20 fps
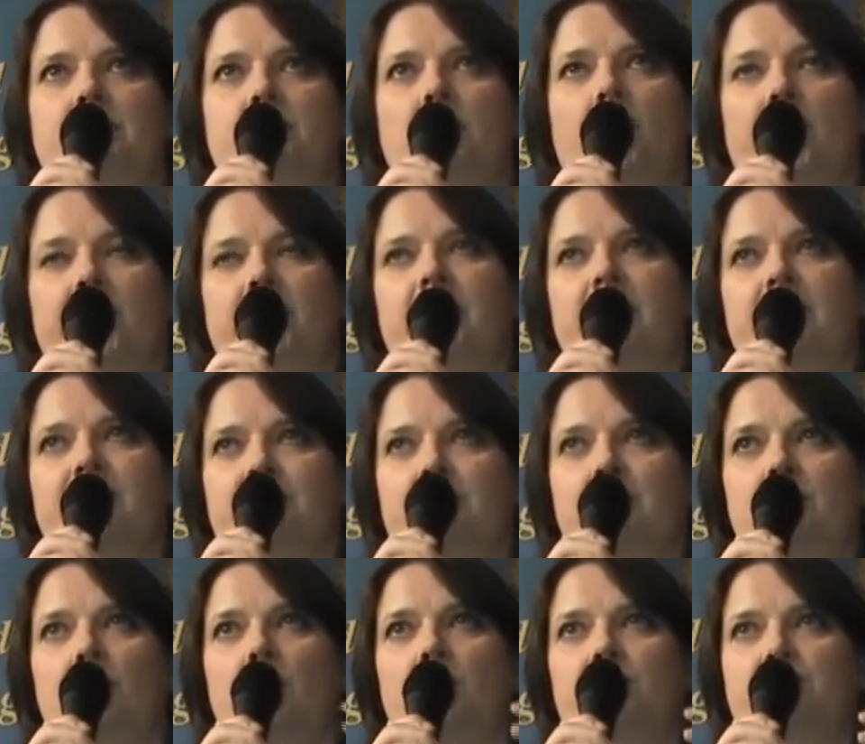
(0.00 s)
I get a
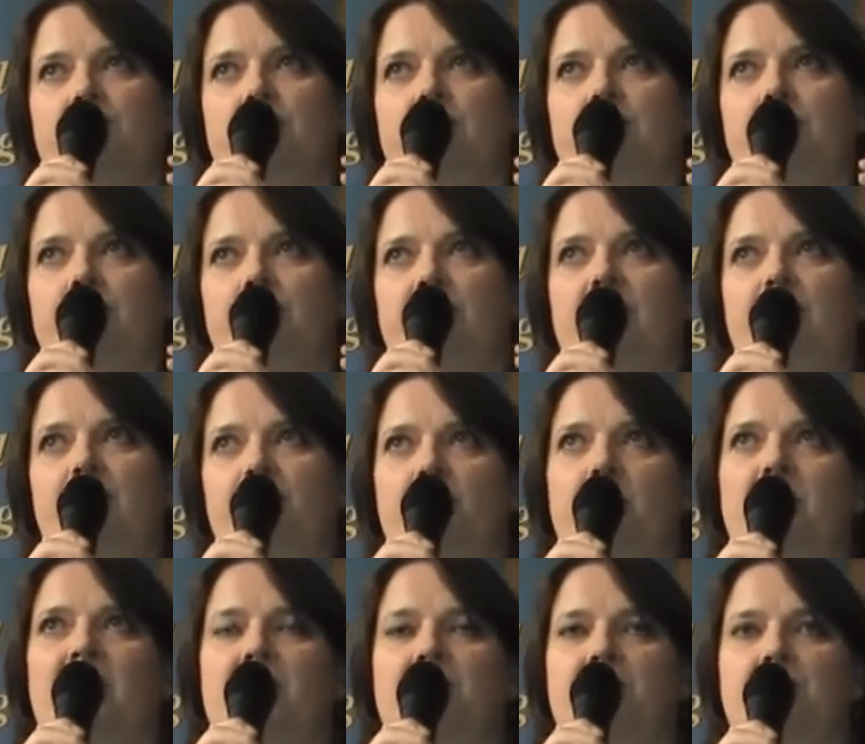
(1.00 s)
lot of
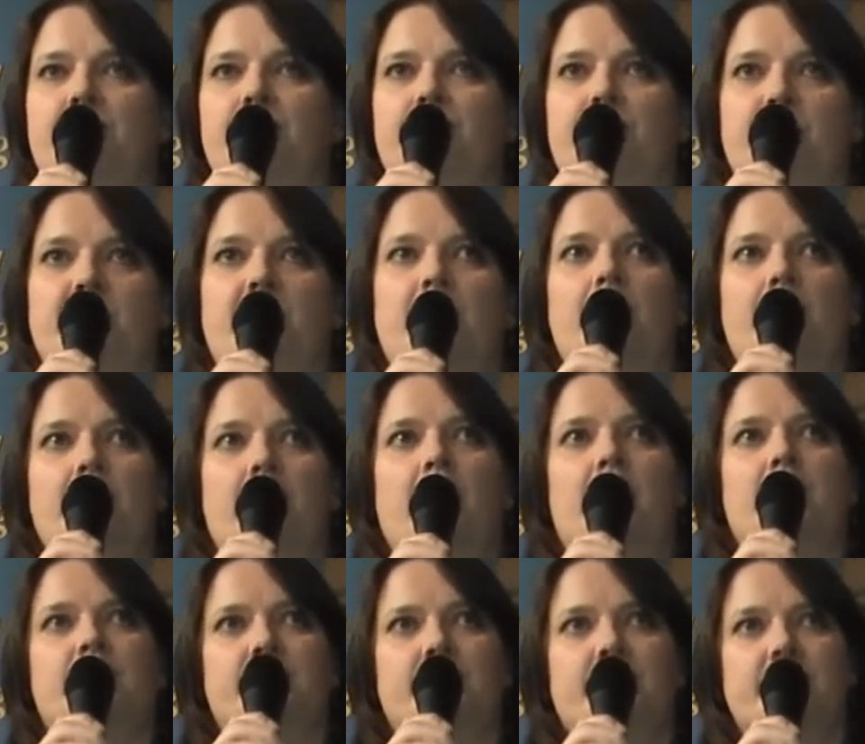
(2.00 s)
information from the
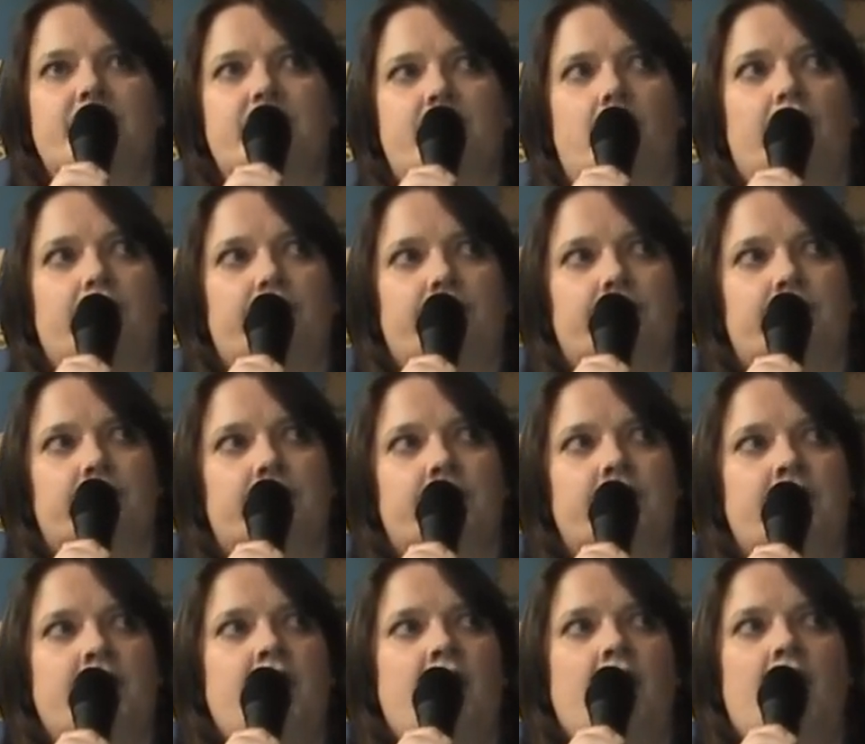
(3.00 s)
location itself.
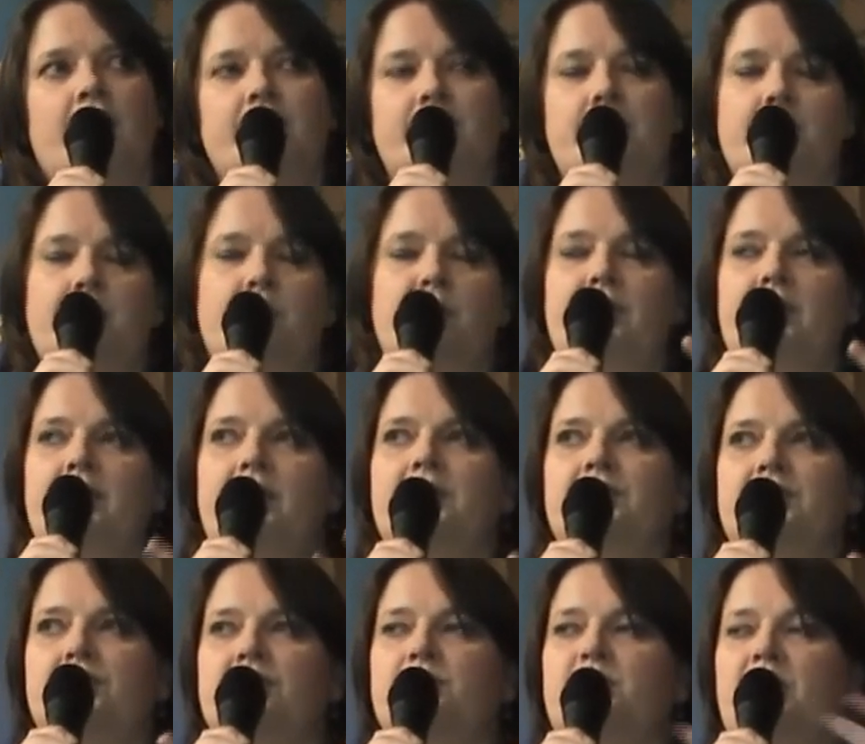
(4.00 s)
I don't know whether
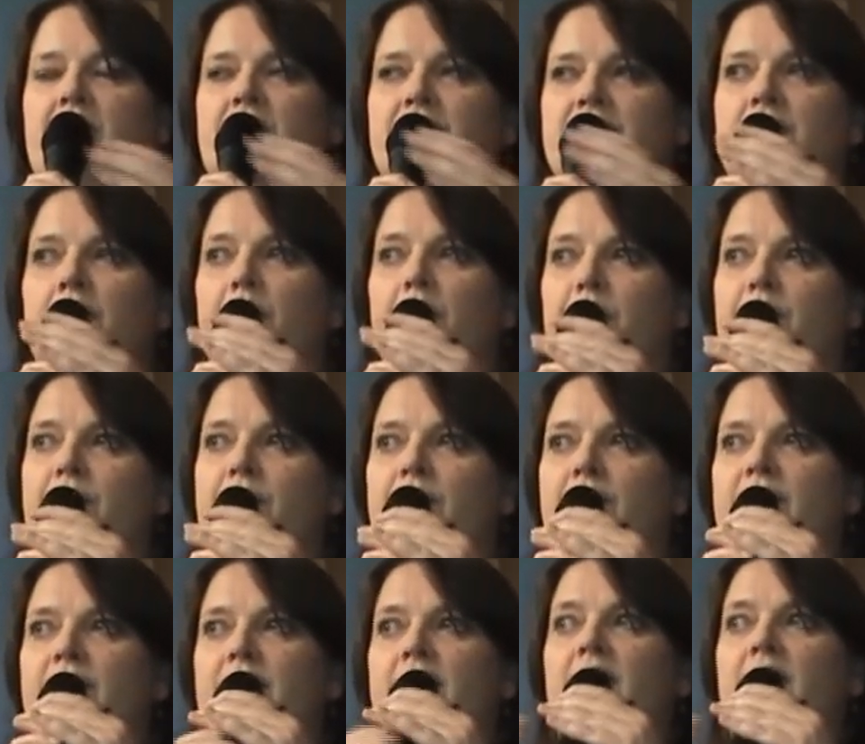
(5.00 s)
that's just because
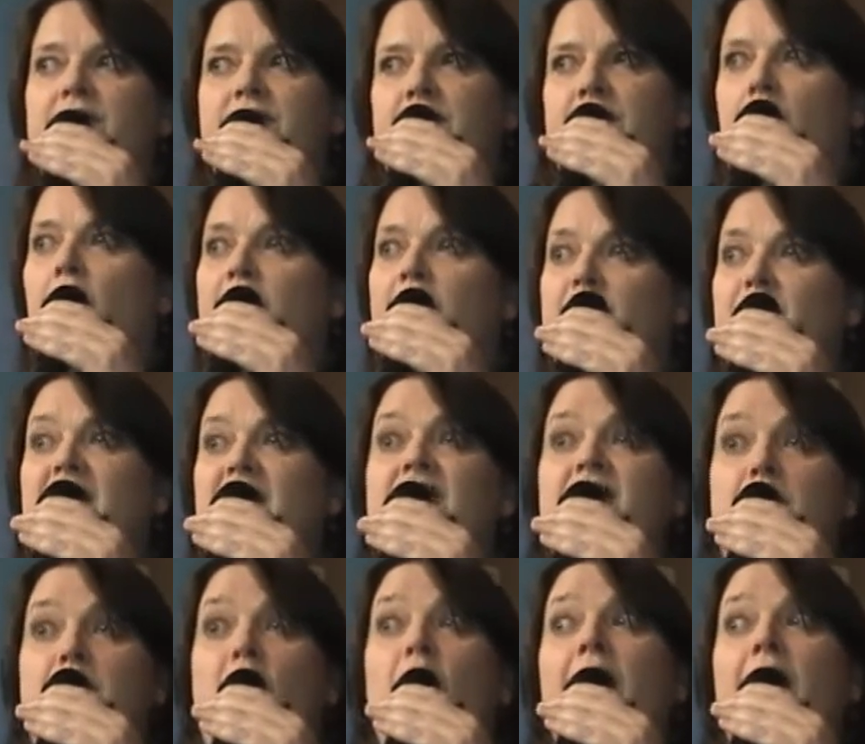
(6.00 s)
that's the kind of
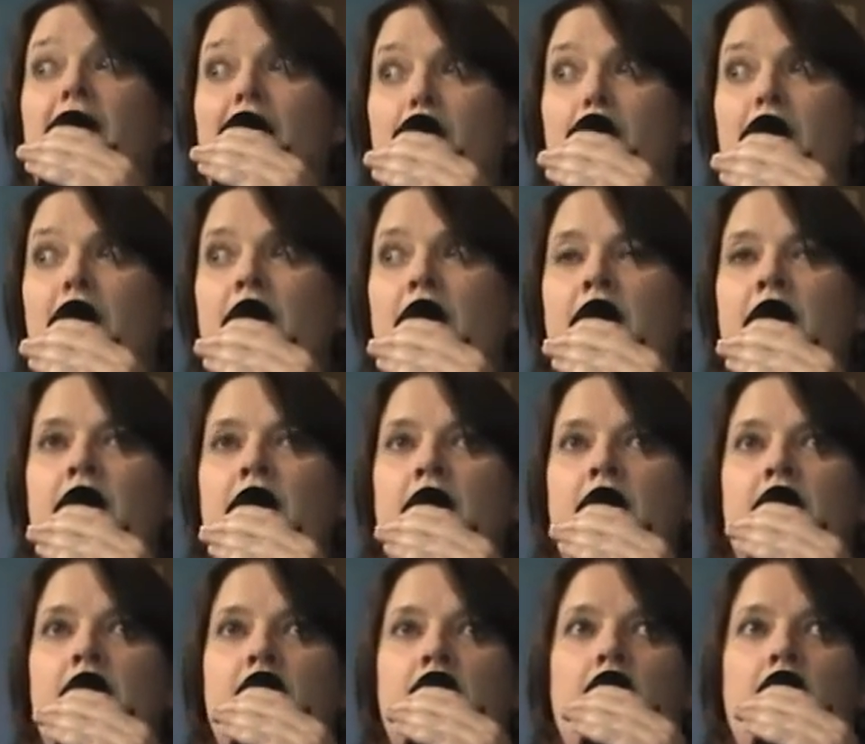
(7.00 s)
medium I am.
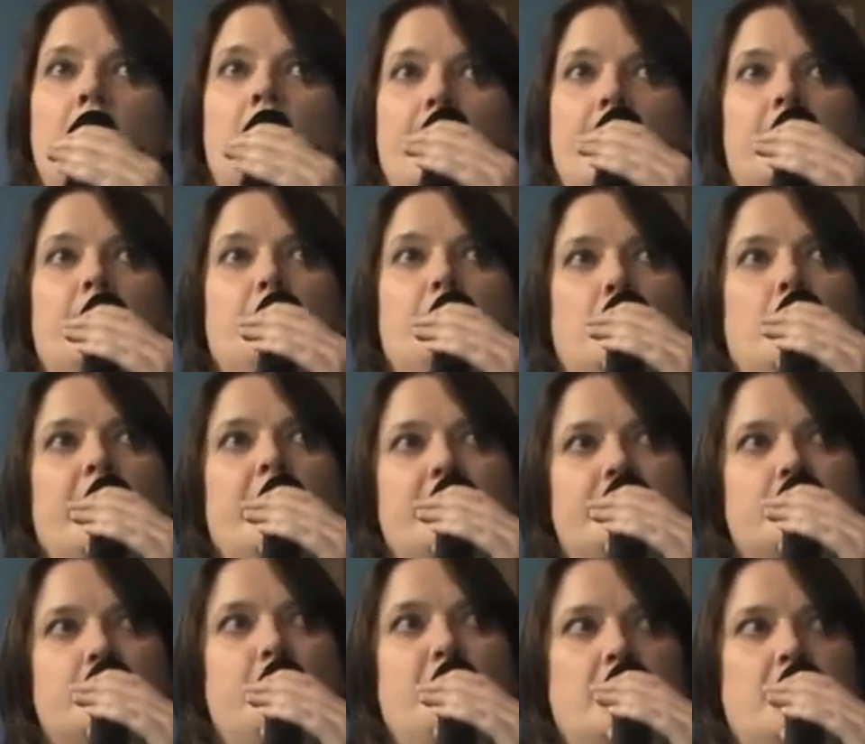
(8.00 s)
I can walk
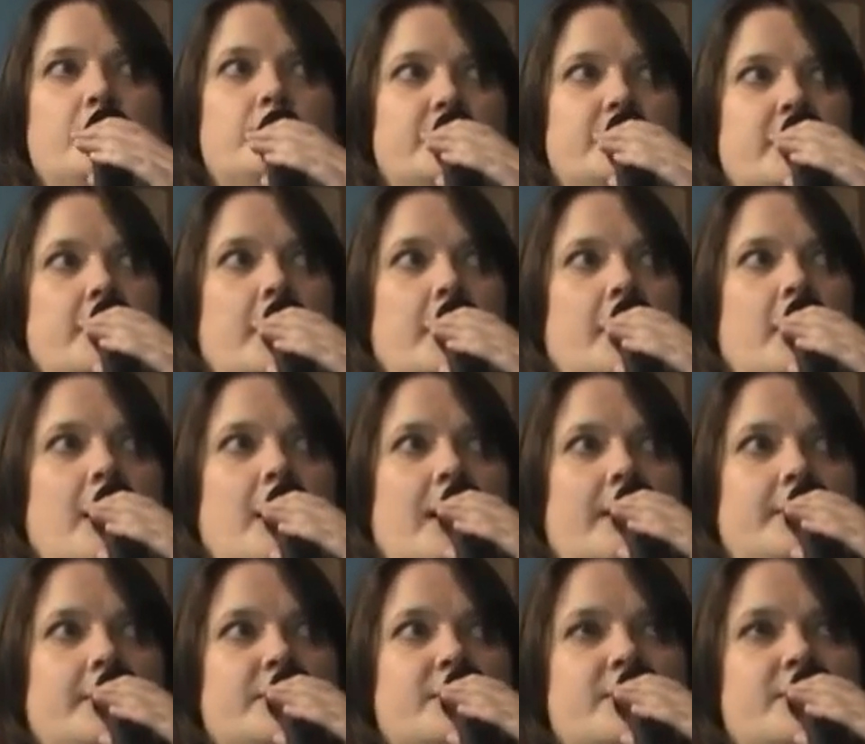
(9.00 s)
into a building
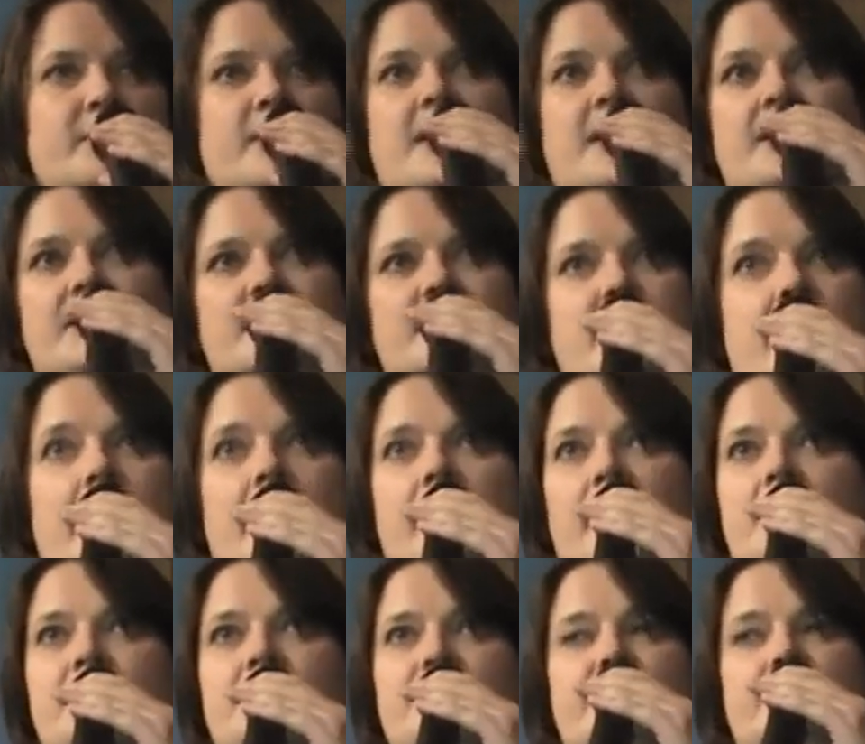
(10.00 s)
and see
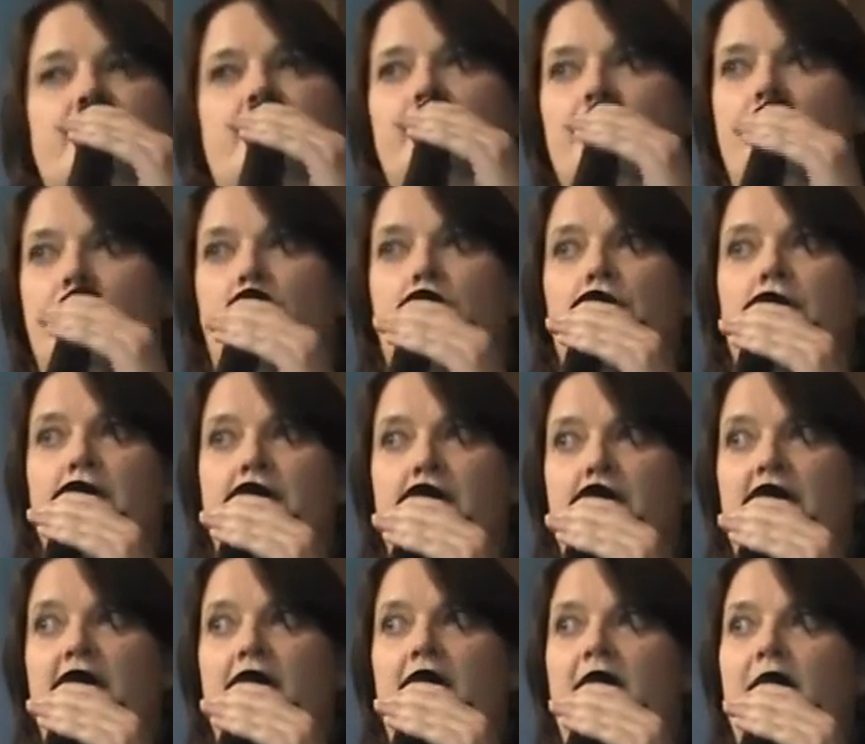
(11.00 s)
staircases that are no longer
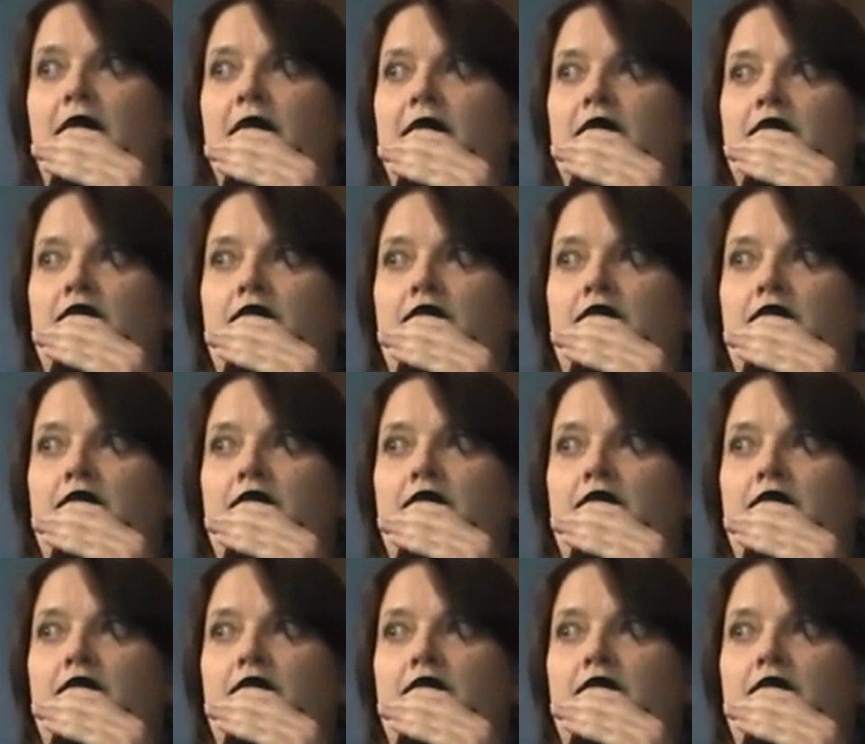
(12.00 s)
there,